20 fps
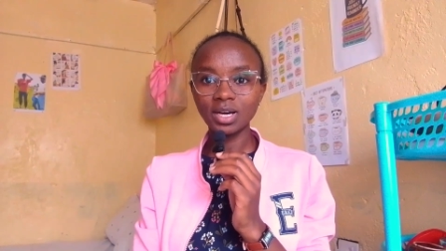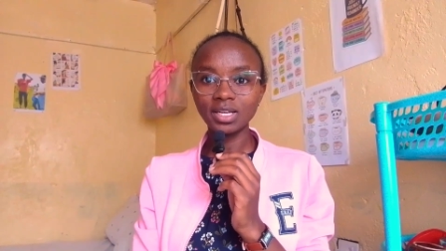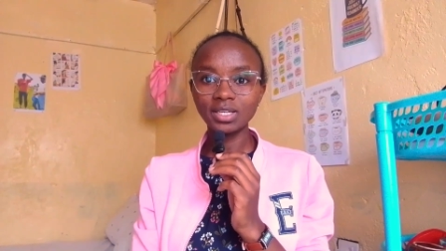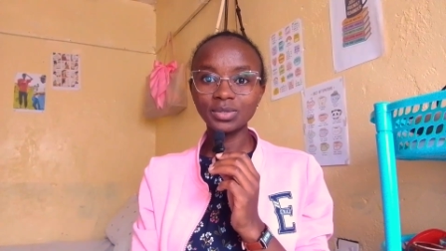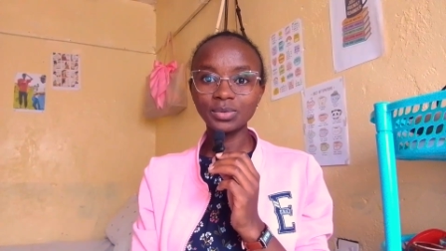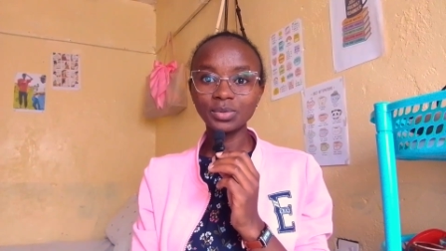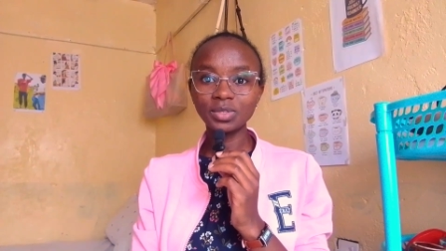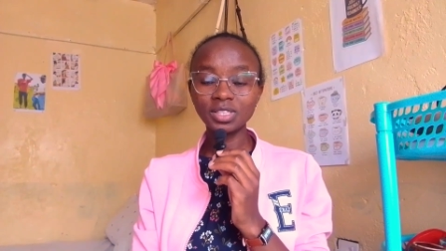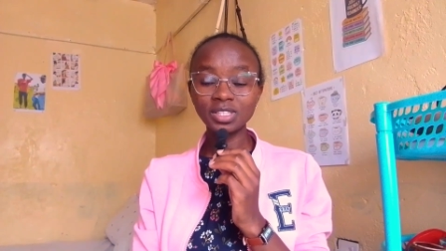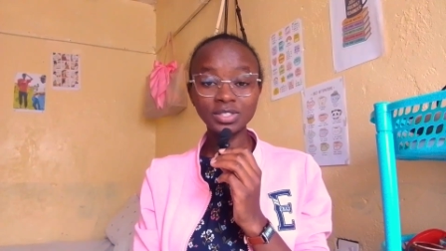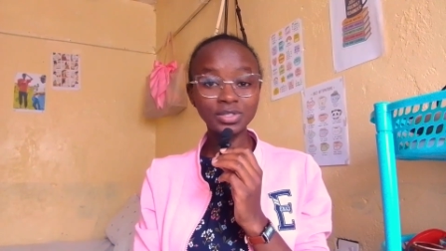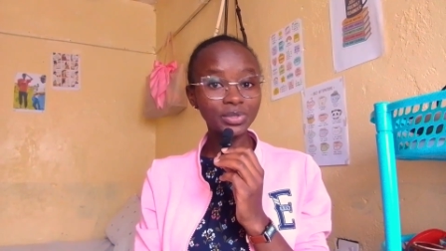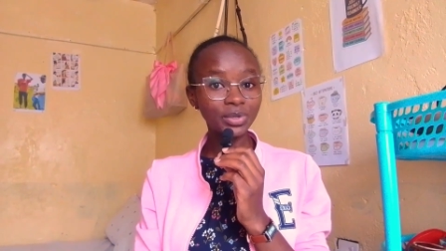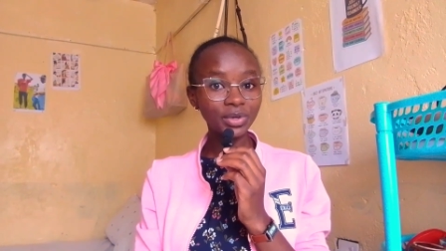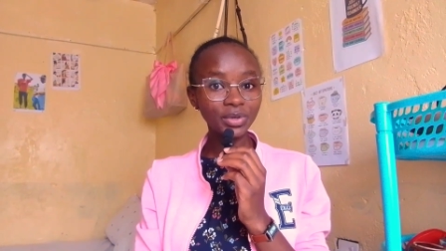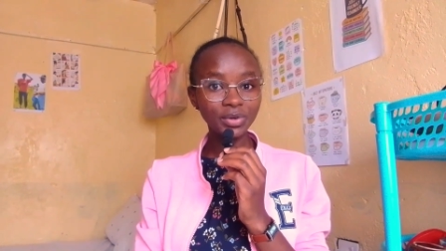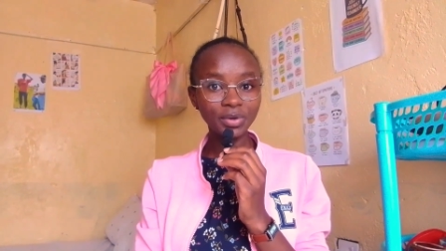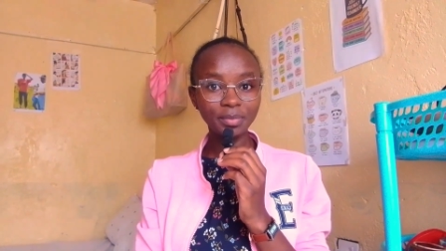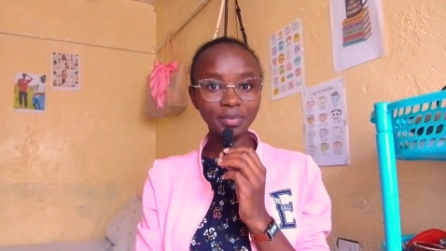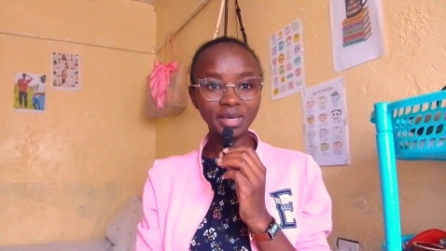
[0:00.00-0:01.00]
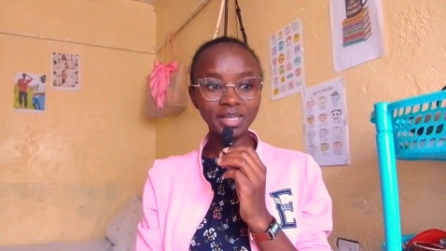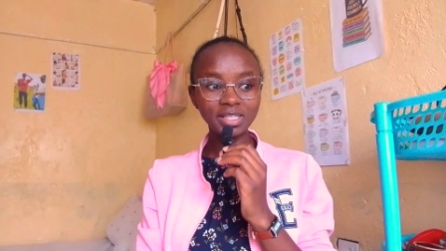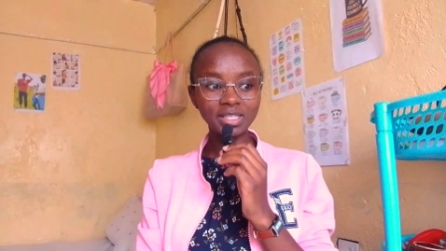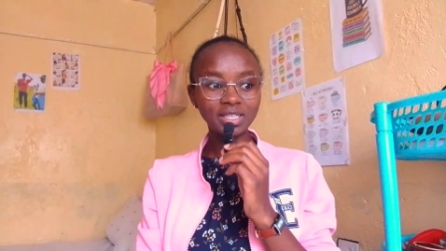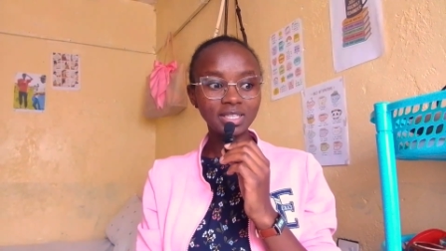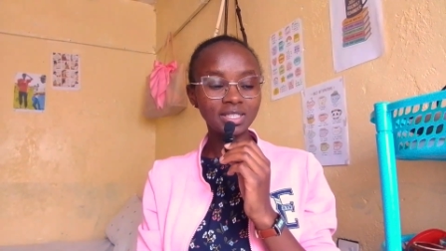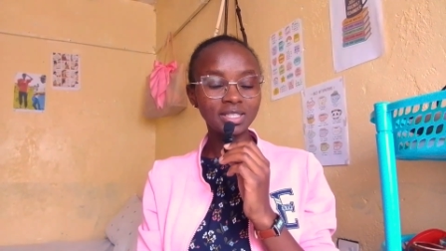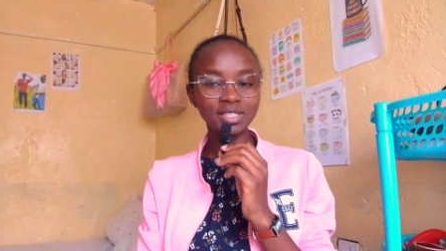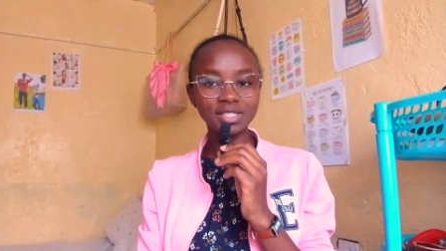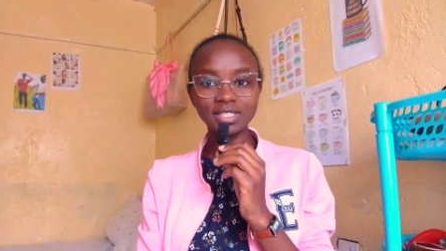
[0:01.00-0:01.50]
can withdraw your
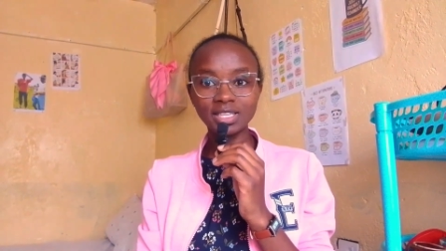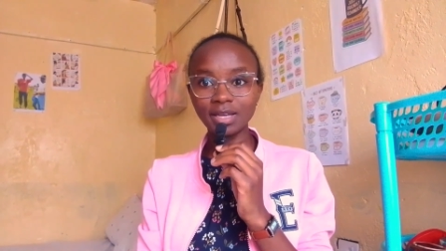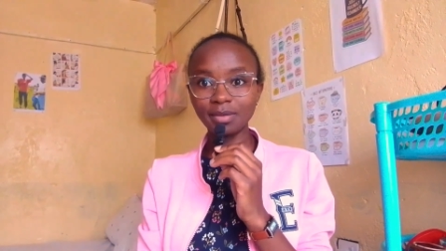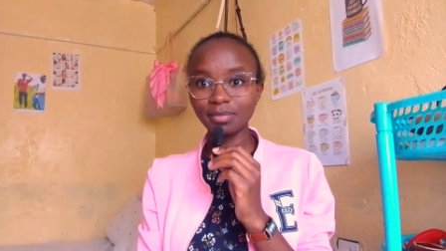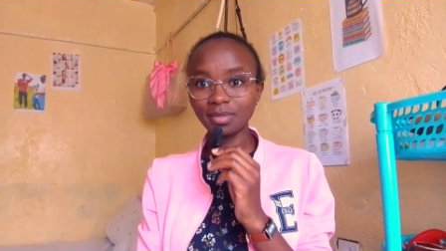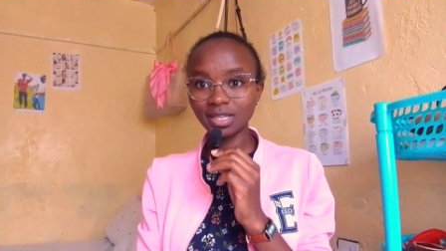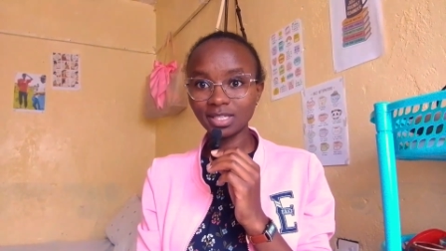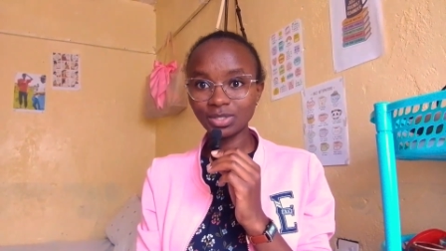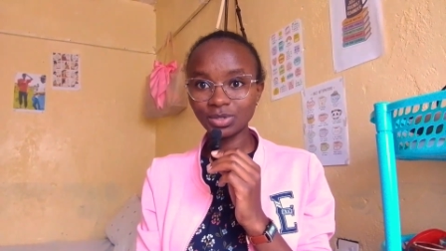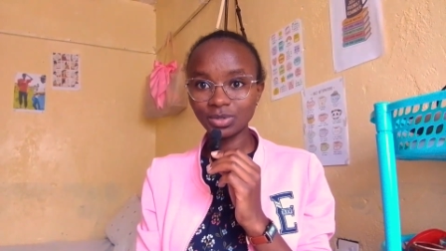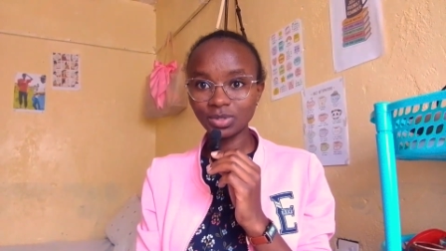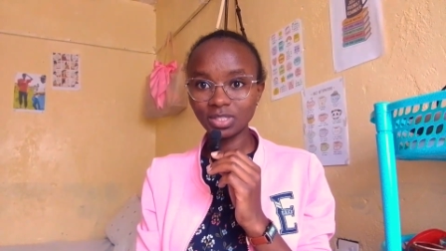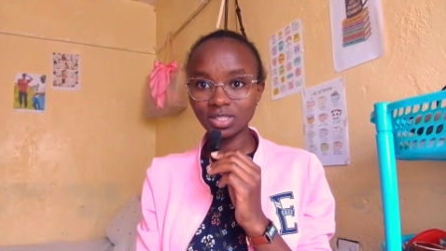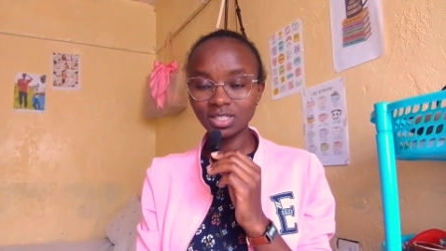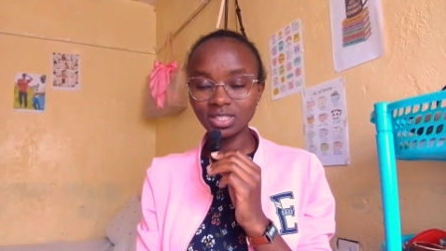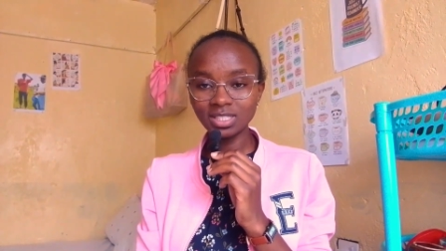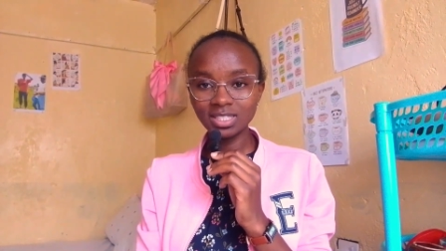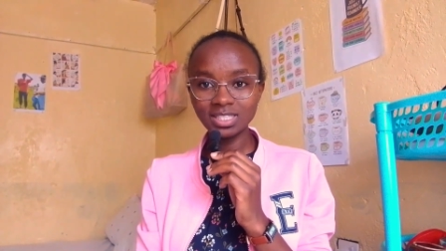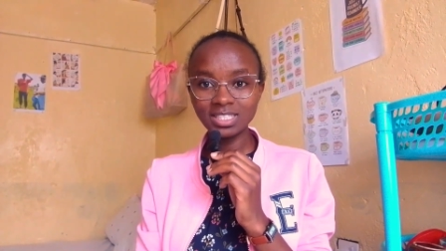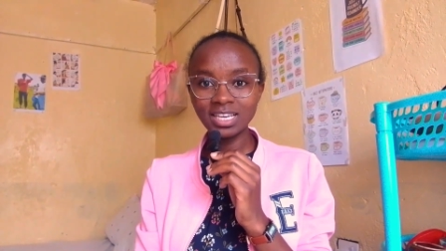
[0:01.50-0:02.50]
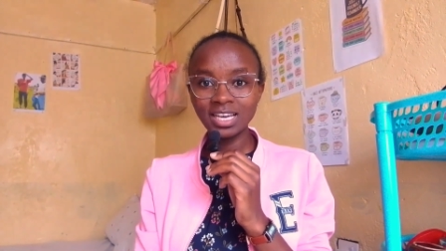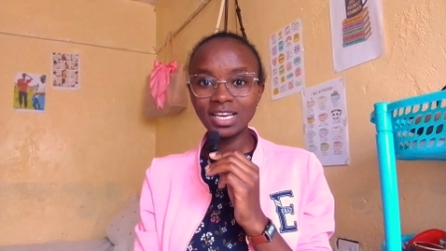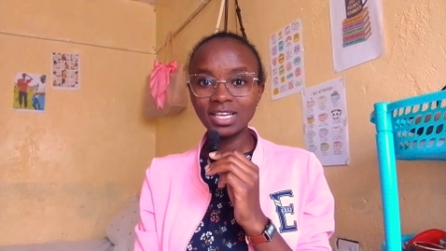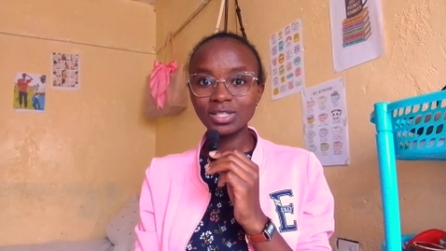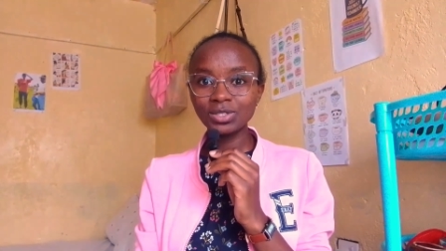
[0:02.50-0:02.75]
money anytime that you need it.